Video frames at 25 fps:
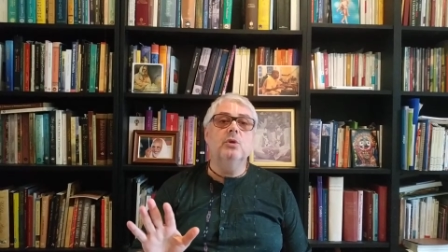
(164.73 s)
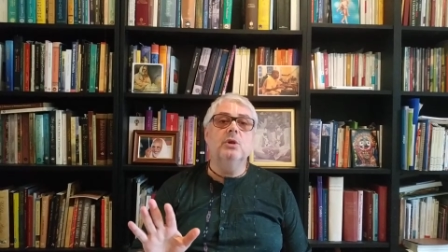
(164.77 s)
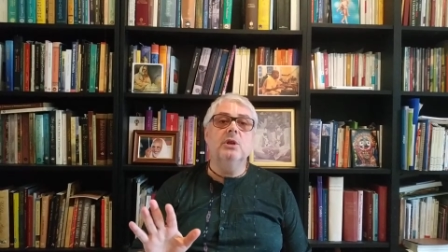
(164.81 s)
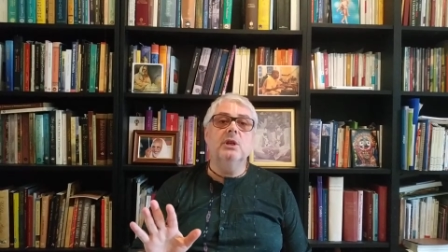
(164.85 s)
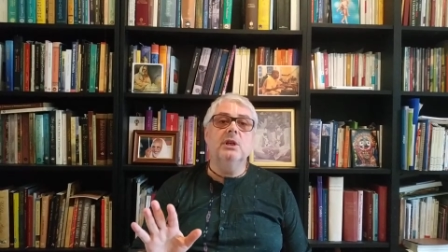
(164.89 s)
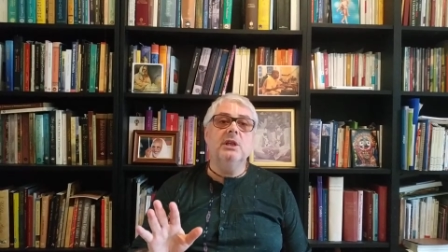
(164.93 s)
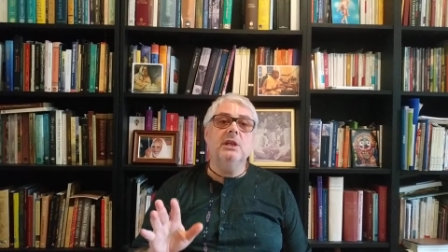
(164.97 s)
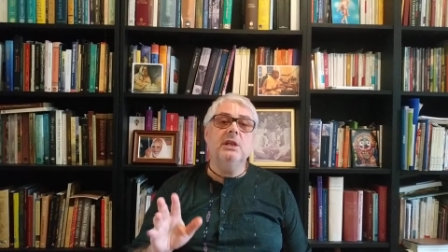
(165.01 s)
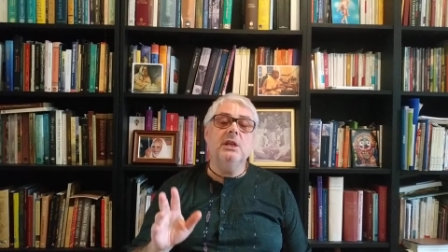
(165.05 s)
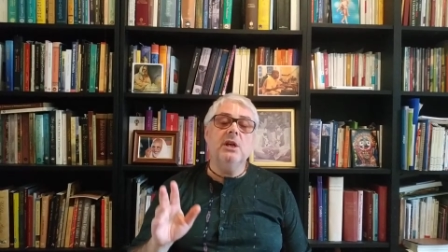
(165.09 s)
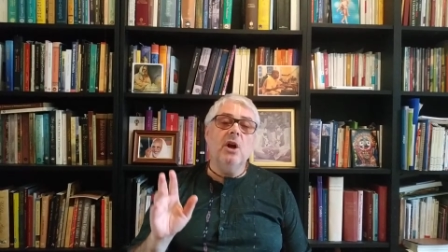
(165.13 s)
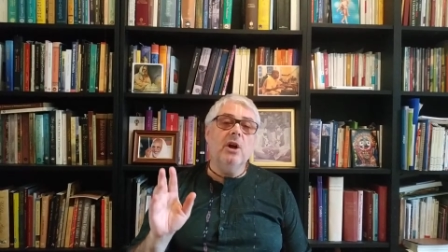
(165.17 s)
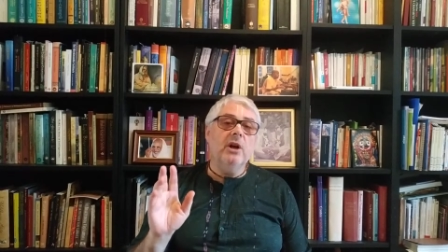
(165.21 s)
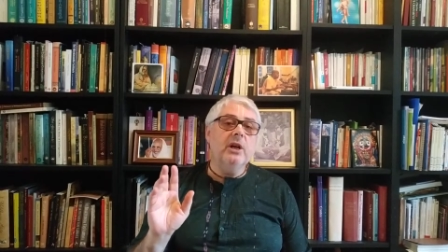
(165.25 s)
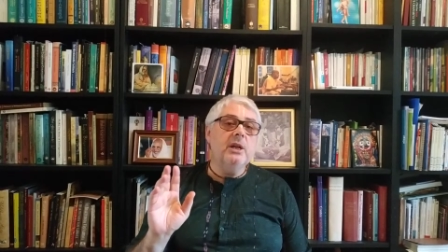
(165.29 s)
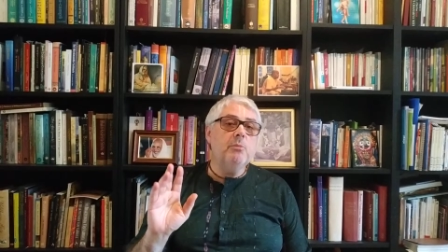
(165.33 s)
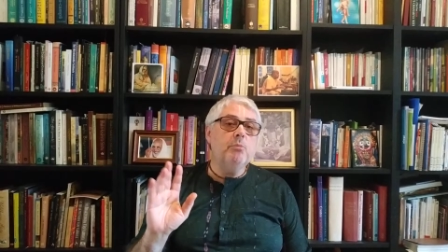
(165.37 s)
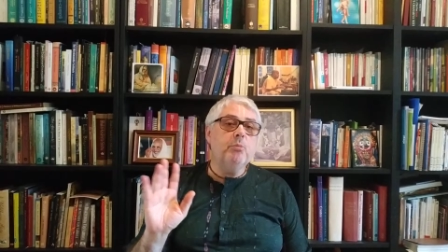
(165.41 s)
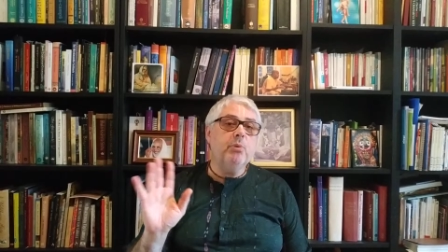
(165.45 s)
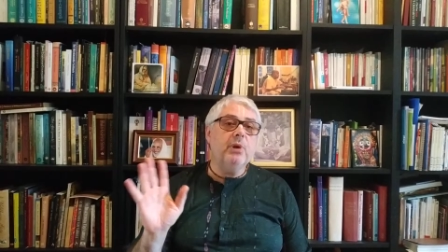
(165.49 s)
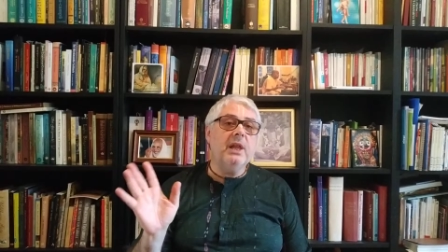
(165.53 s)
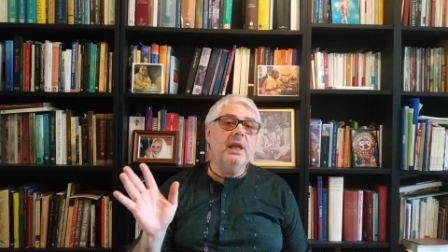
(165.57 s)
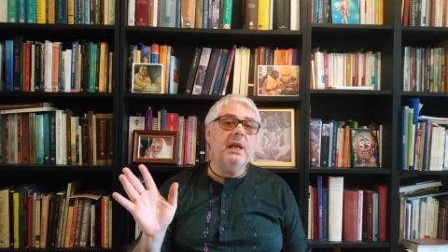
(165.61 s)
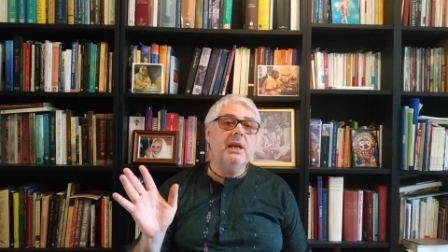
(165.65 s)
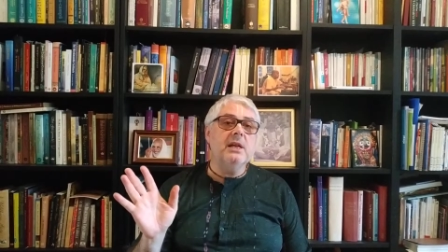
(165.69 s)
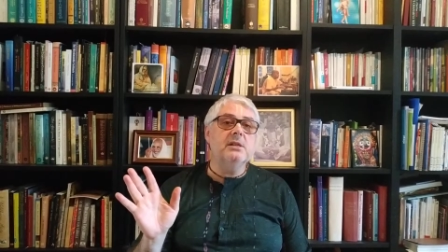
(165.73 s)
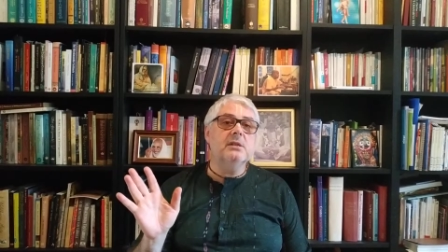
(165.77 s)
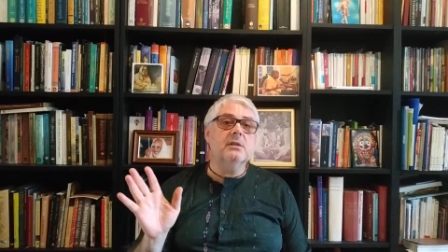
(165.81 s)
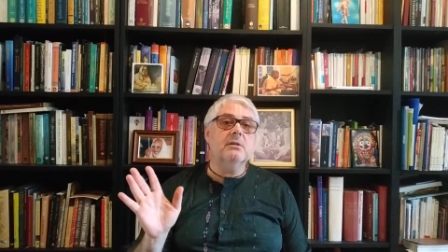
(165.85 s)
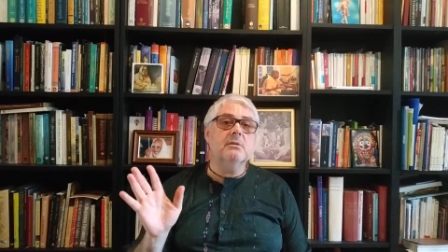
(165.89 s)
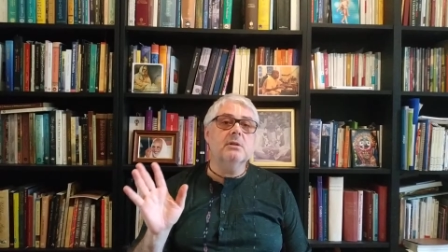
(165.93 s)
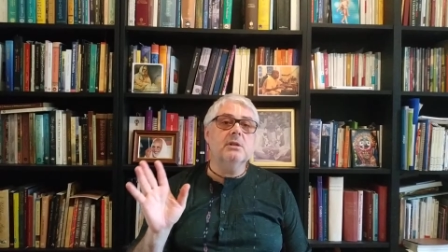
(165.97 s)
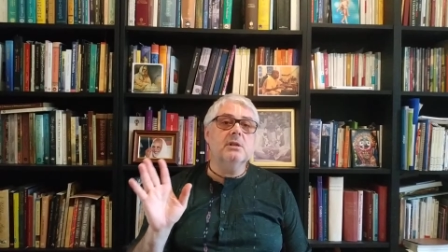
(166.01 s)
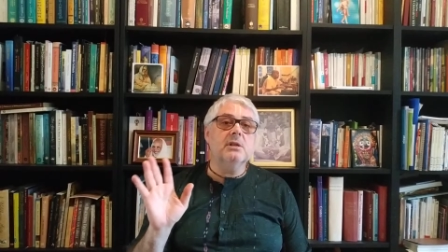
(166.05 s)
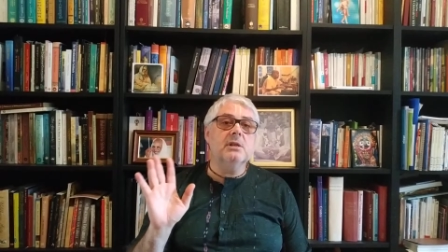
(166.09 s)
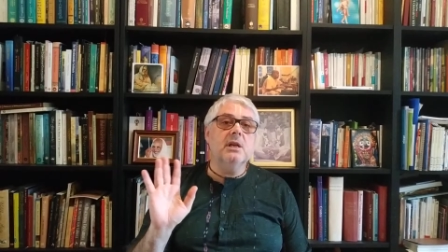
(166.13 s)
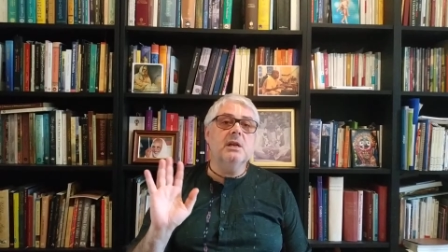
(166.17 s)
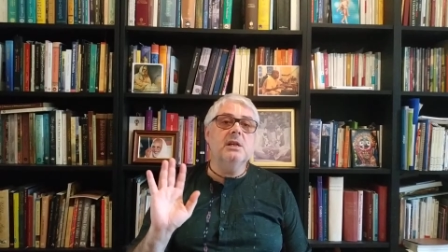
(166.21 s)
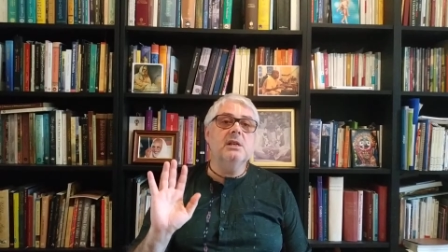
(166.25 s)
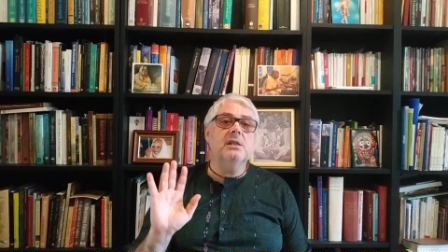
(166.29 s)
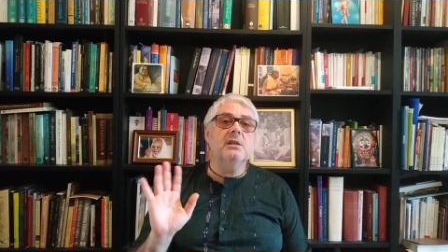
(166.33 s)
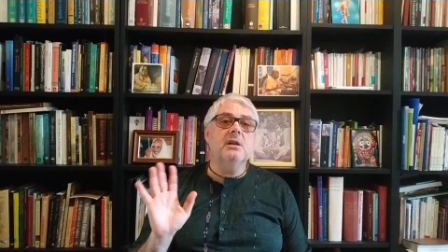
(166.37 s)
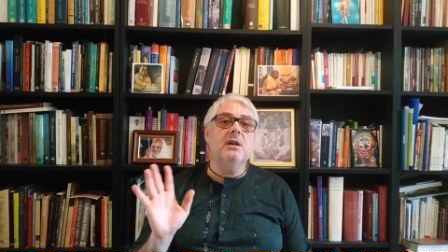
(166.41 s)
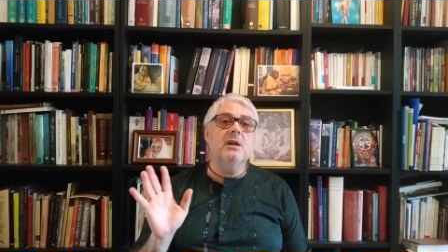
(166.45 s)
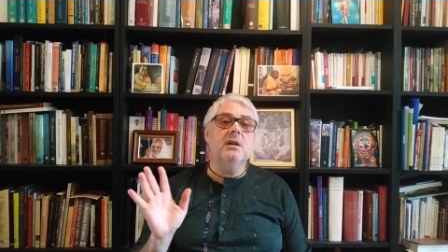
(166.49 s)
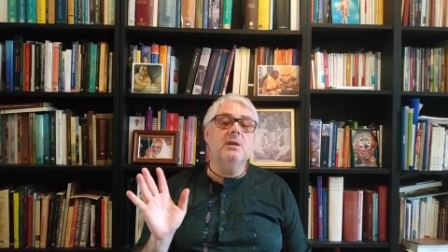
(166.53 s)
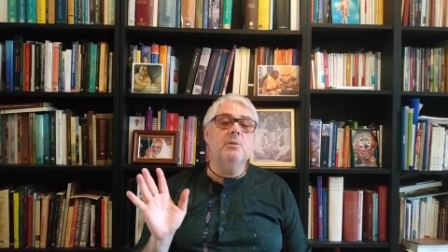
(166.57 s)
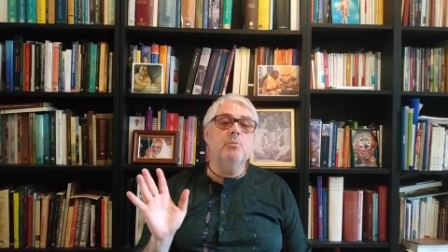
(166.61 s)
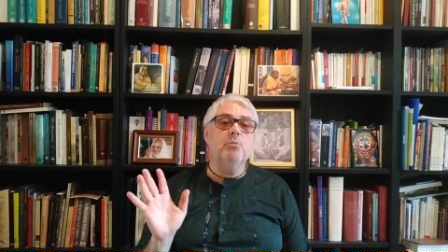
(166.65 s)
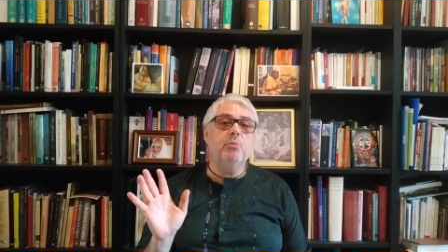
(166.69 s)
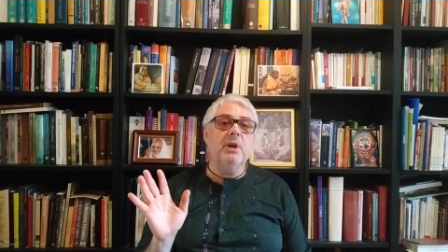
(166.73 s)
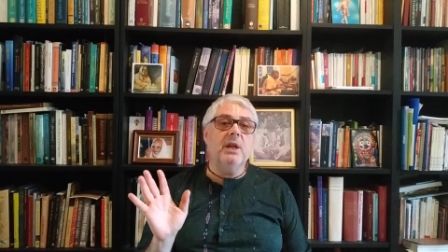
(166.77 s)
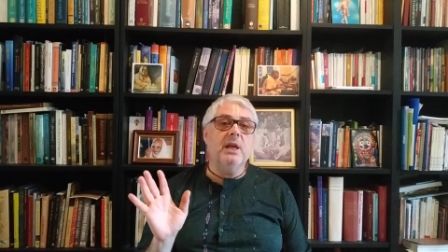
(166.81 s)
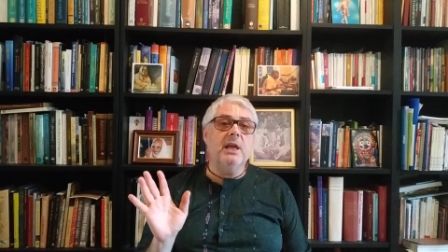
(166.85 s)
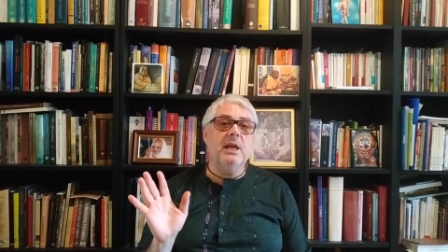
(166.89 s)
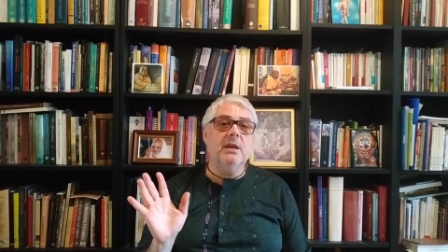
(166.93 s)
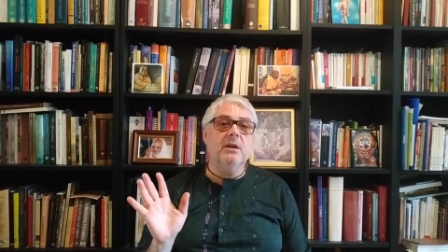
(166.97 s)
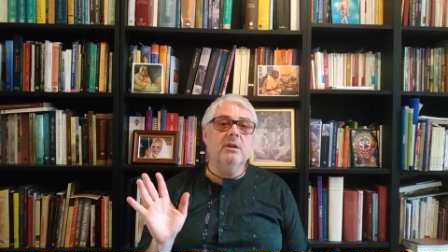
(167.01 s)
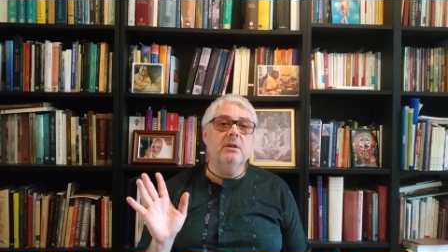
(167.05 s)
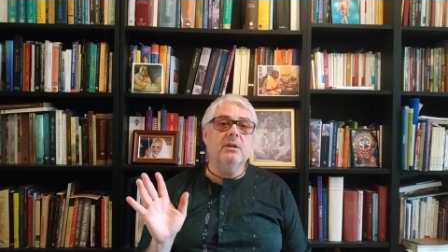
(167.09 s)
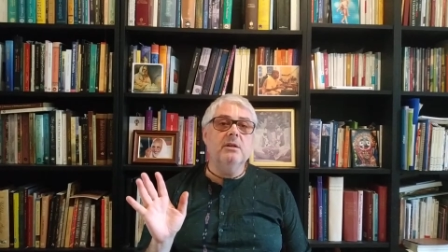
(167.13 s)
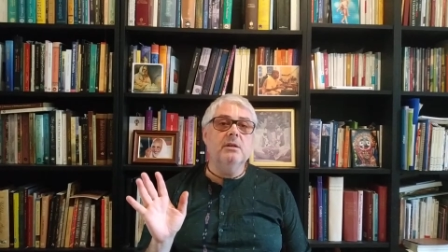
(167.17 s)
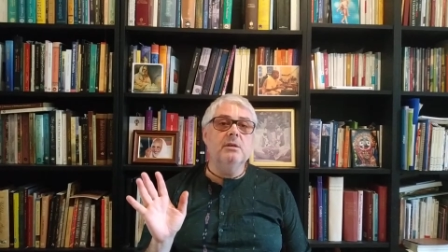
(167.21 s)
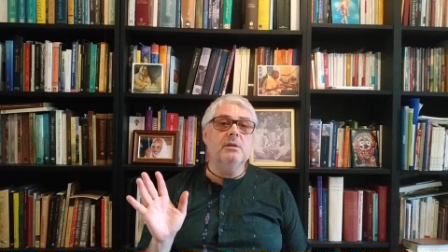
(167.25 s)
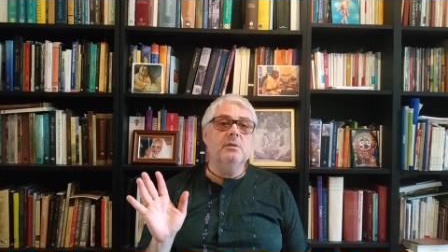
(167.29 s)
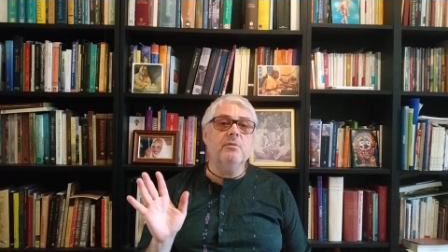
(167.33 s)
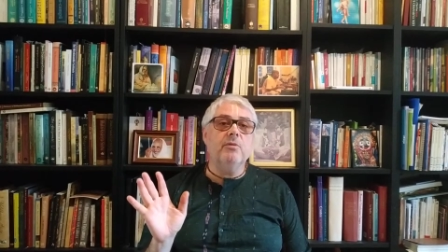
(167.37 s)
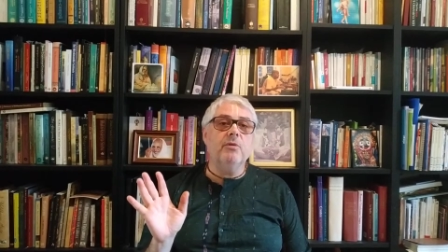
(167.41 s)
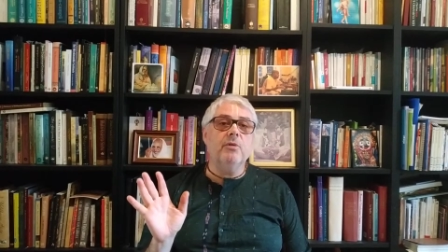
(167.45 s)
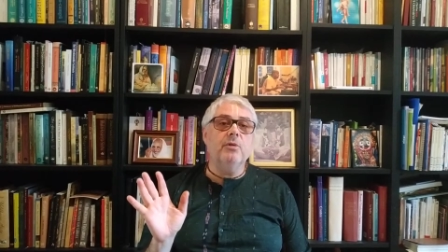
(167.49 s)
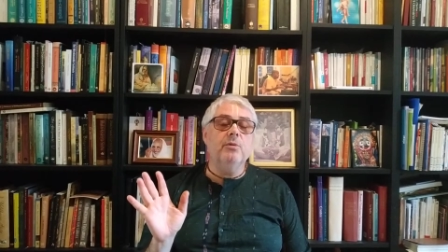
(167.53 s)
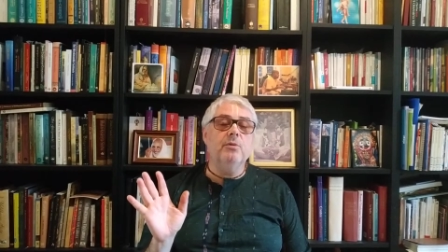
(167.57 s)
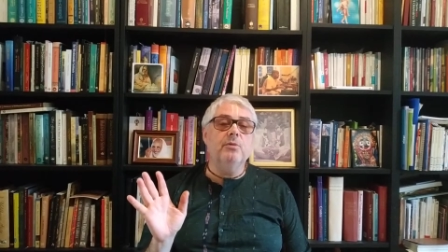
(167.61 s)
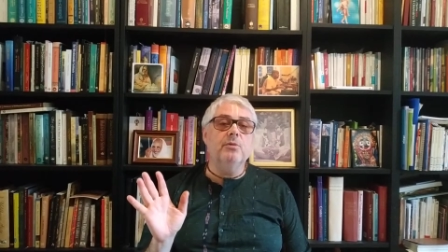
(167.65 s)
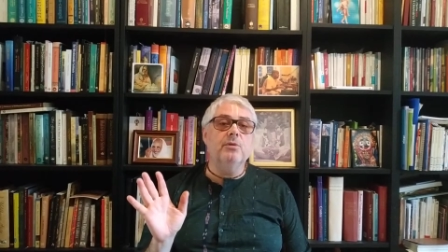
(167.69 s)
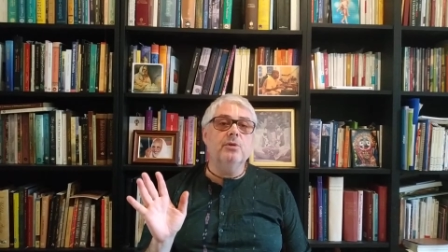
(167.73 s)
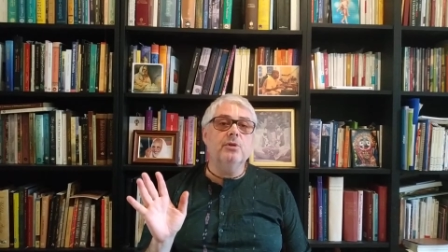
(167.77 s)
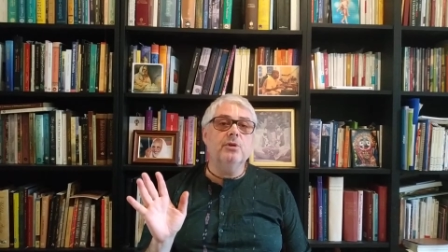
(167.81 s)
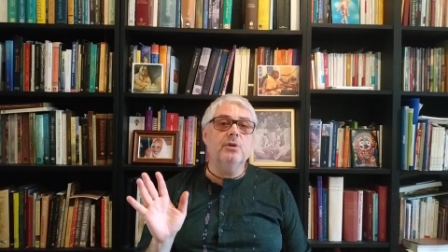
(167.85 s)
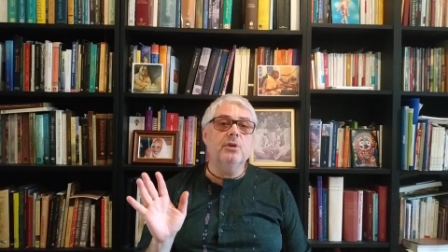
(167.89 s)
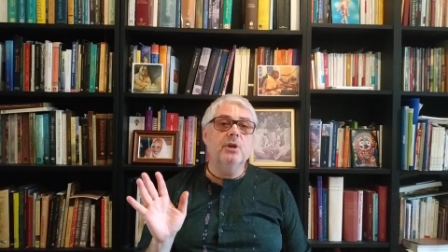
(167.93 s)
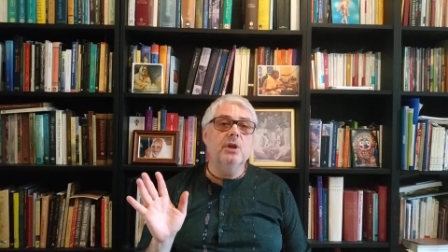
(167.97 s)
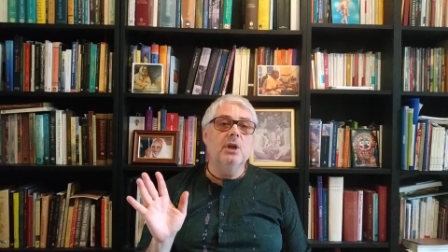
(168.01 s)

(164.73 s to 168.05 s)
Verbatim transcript: He only plays. Krishna is only playing on his flute.